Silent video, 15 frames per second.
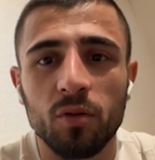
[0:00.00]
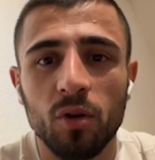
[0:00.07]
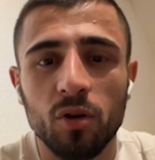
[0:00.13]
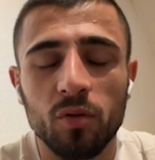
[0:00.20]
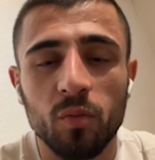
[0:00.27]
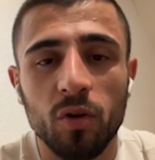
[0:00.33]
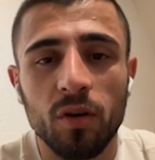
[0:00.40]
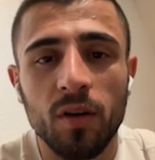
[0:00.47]

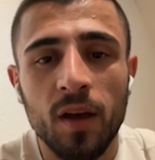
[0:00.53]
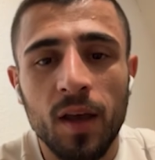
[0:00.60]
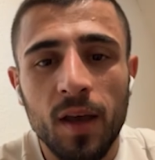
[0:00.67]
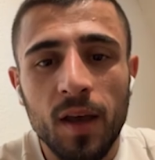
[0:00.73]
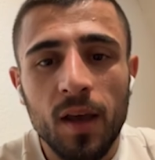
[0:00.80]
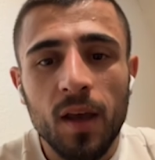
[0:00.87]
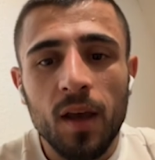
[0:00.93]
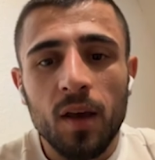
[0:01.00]
Dortmund.
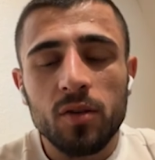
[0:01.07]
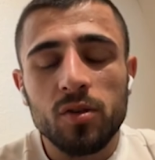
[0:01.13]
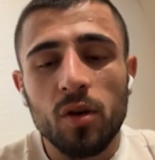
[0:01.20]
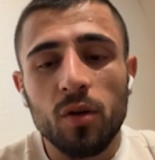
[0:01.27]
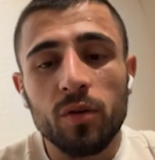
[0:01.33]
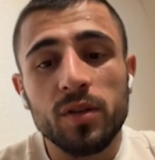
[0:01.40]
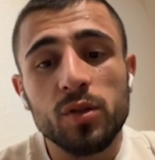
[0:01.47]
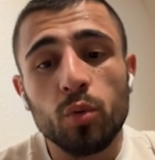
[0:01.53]

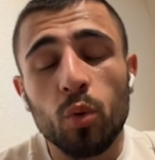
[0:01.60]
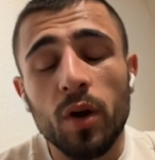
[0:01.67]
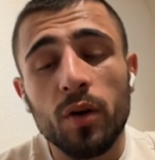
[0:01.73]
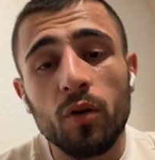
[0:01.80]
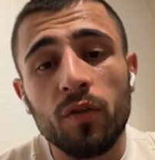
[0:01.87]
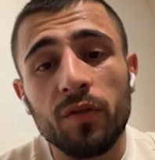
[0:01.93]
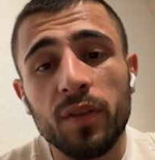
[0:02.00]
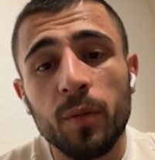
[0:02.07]
So it's one
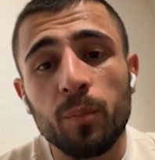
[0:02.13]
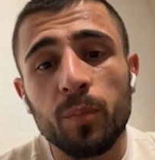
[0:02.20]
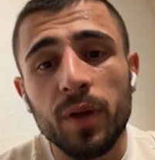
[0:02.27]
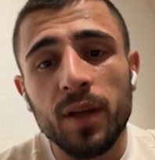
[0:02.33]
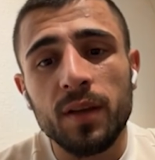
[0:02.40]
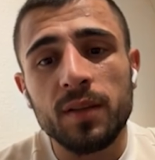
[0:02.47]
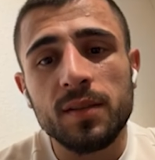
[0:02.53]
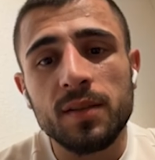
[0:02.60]
of the
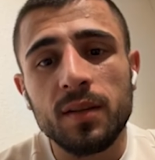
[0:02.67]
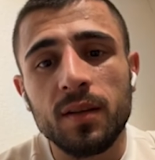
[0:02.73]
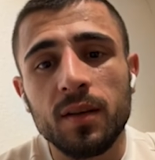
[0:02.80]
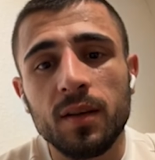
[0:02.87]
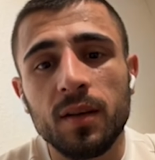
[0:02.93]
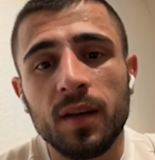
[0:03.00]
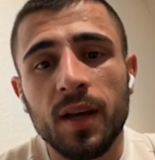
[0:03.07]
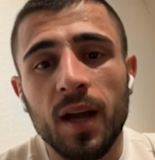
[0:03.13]
biggest
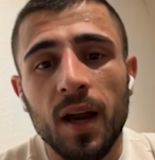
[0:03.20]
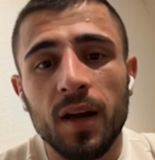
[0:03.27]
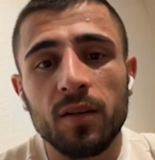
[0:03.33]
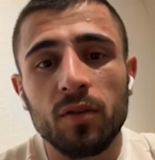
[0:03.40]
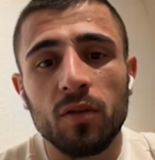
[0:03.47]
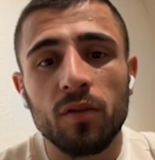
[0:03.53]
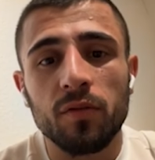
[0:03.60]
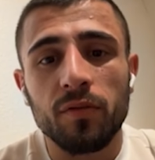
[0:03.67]
card
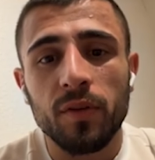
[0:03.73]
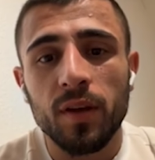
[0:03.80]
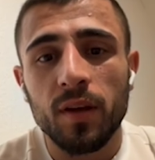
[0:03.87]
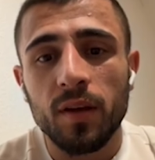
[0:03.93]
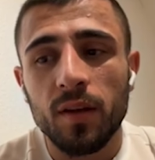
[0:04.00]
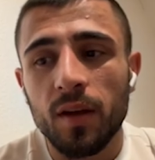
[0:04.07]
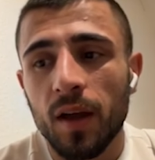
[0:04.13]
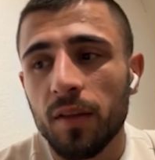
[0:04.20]
of
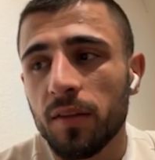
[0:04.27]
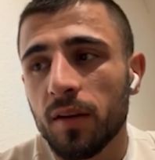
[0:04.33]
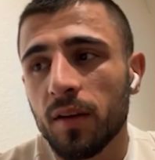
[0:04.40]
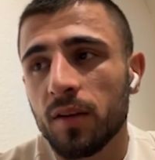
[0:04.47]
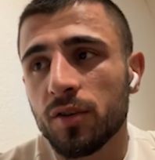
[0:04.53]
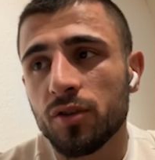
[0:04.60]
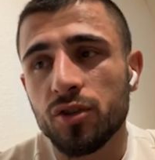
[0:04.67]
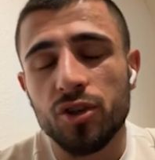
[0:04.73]
I think
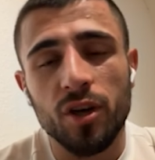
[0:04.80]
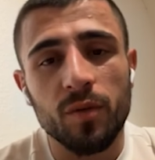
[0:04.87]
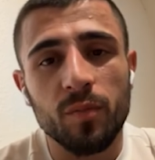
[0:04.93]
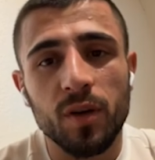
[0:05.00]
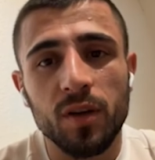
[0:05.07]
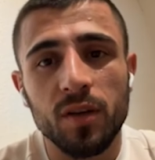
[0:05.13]
in German